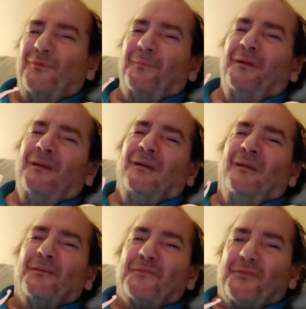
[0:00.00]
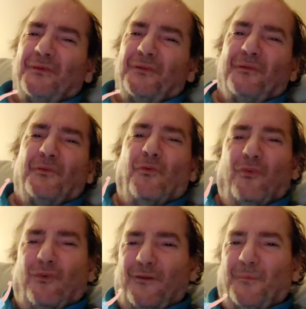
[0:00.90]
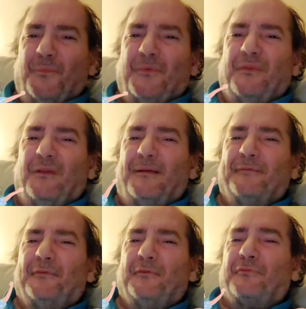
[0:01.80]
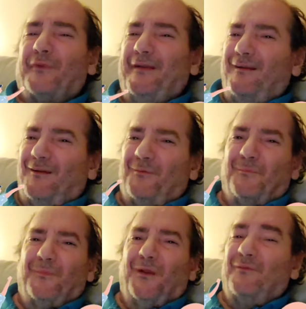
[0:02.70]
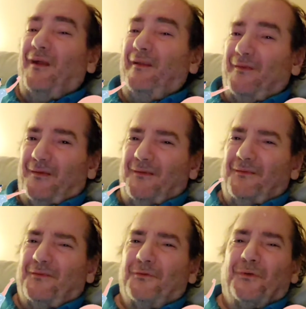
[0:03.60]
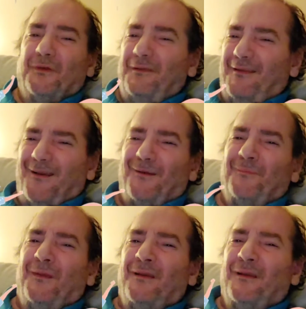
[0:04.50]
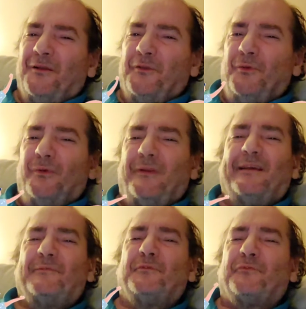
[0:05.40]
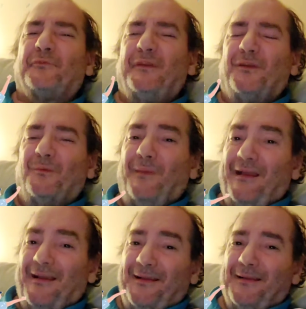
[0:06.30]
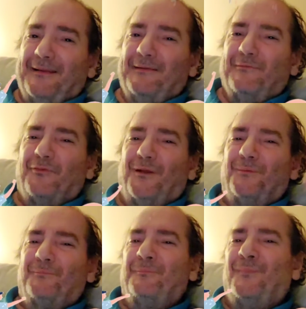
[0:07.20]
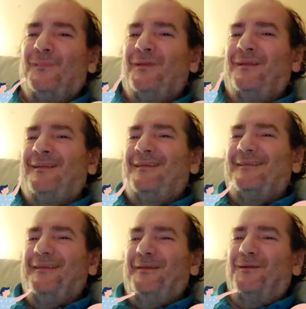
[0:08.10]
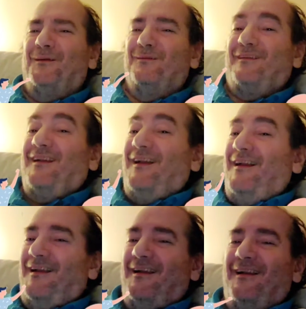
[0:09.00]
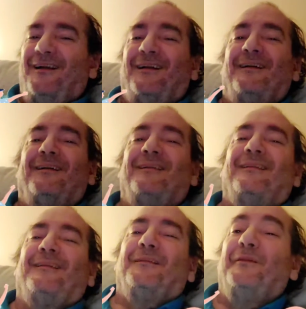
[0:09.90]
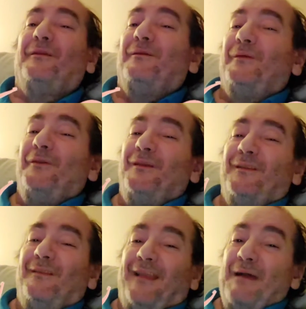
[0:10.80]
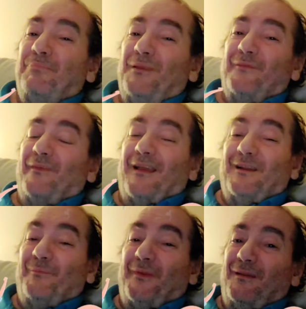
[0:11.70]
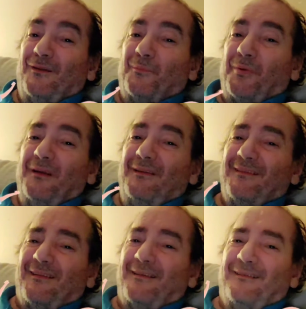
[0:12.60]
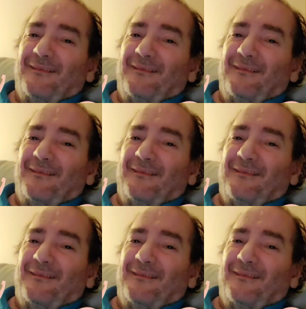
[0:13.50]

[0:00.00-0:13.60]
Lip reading: from certain norms of freedom of others to hurt them. You would have to free your mind from, you know, God. You could not believe in God and be a good person.